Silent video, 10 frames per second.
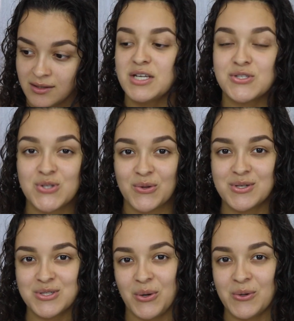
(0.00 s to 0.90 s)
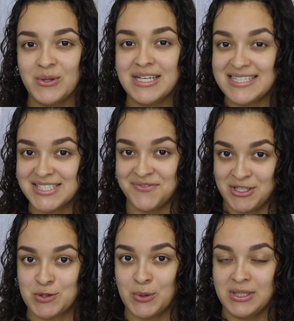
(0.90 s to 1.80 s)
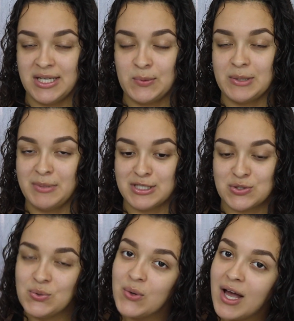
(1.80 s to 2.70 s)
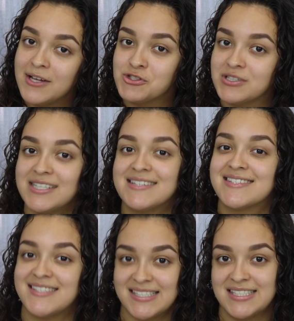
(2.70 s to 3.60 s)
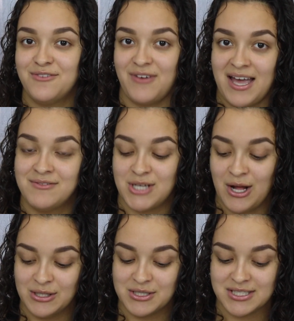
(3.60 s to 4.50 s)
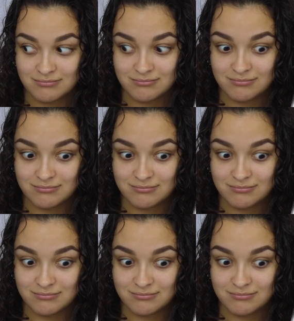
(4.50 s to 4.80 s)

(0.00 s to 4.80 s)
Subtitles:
so the total individually would be $265.